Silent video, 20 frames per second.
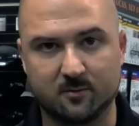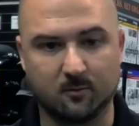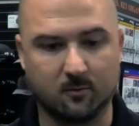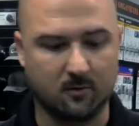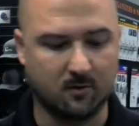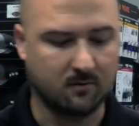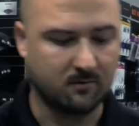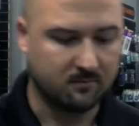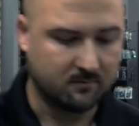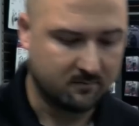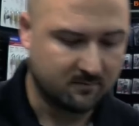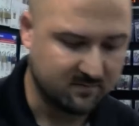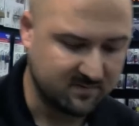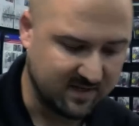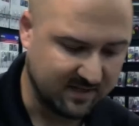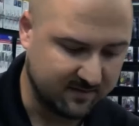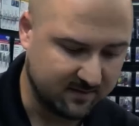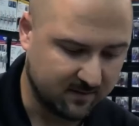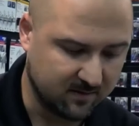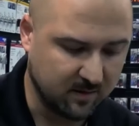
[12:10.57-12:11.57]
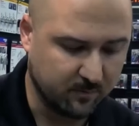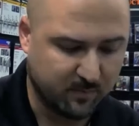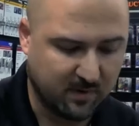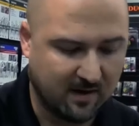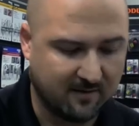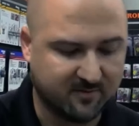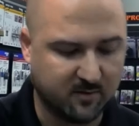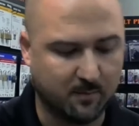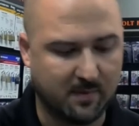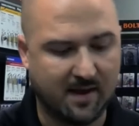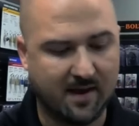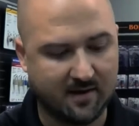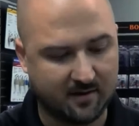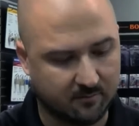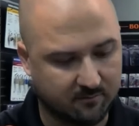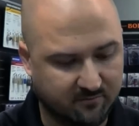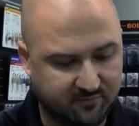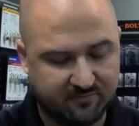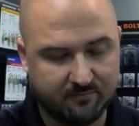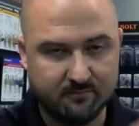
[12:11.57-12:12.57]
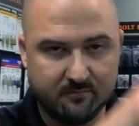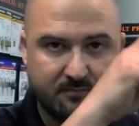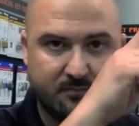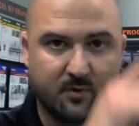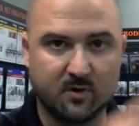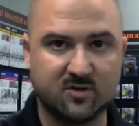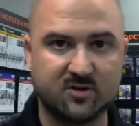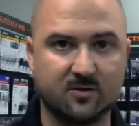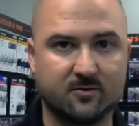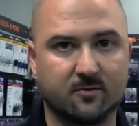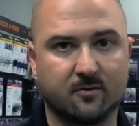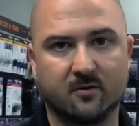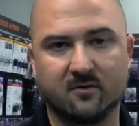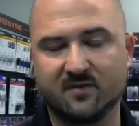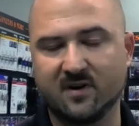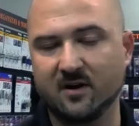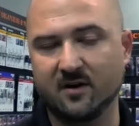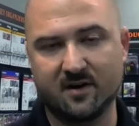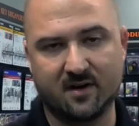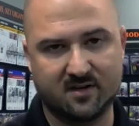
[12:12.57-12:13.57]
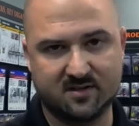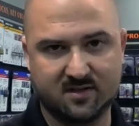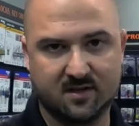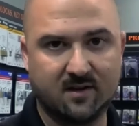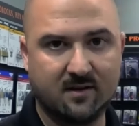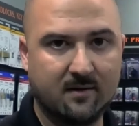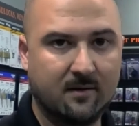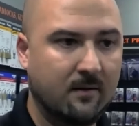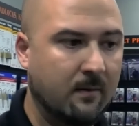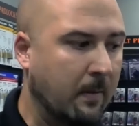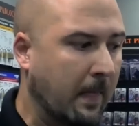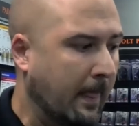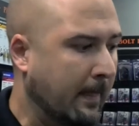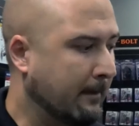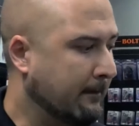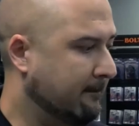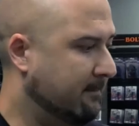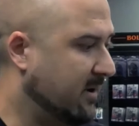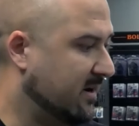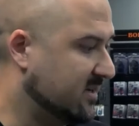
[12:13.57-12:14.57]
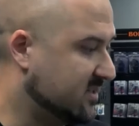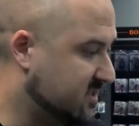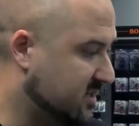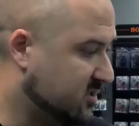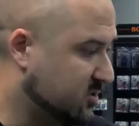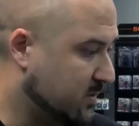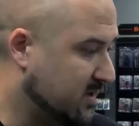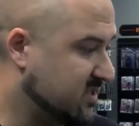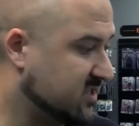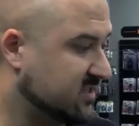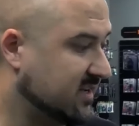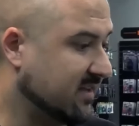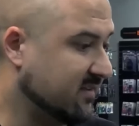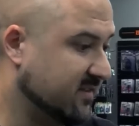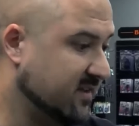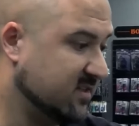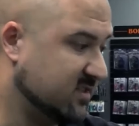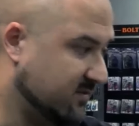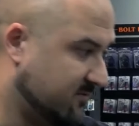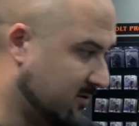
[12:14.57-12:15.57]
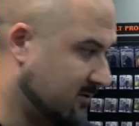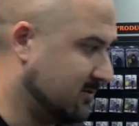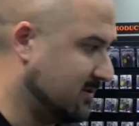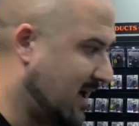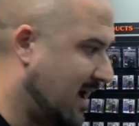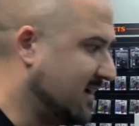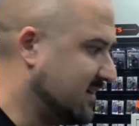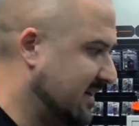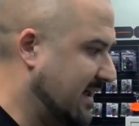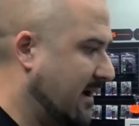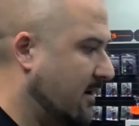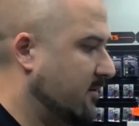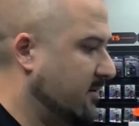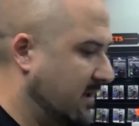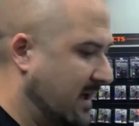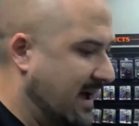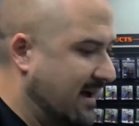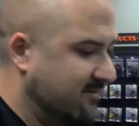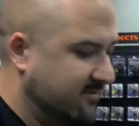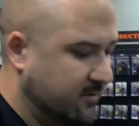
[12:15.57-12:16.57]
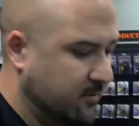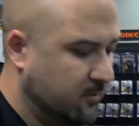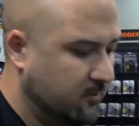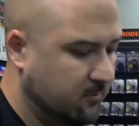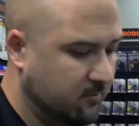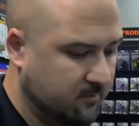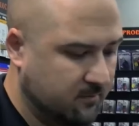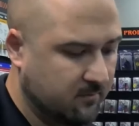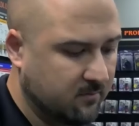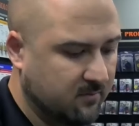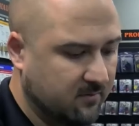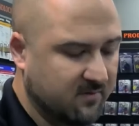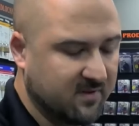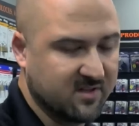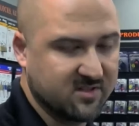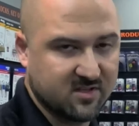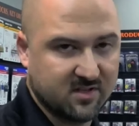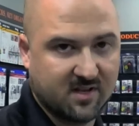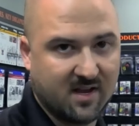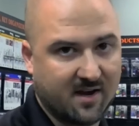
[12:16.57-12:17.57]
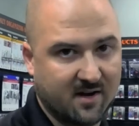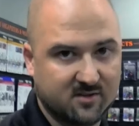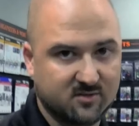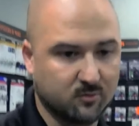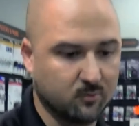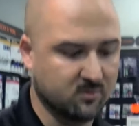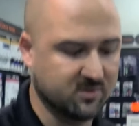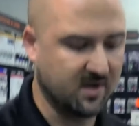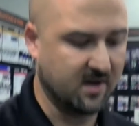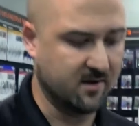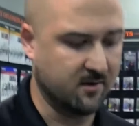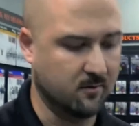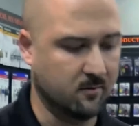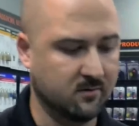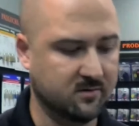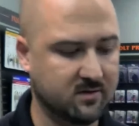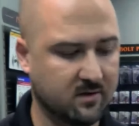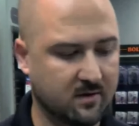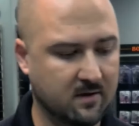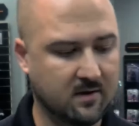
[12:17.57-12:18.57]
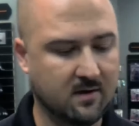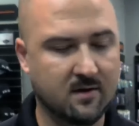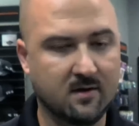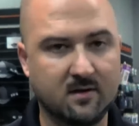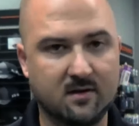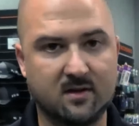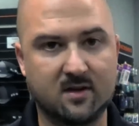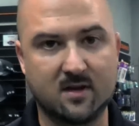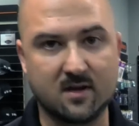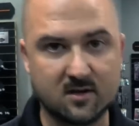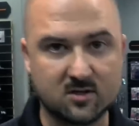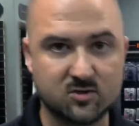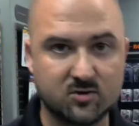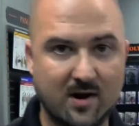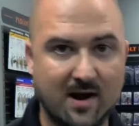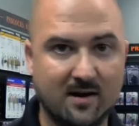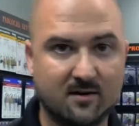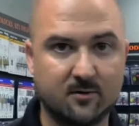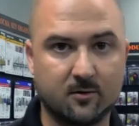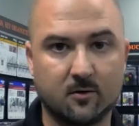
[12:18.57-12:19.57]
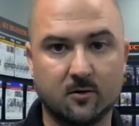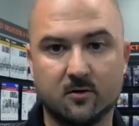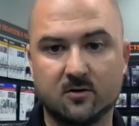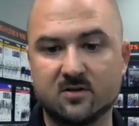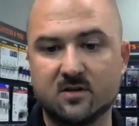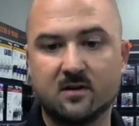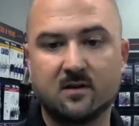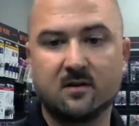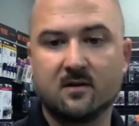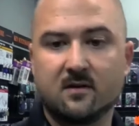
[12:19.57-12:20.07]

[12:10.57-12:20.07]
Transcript: door, take the clip off the back, and push it through. Very easy. But in situations like this, if you're locked out and you have to, these are the kind of tools I use. Key extractors,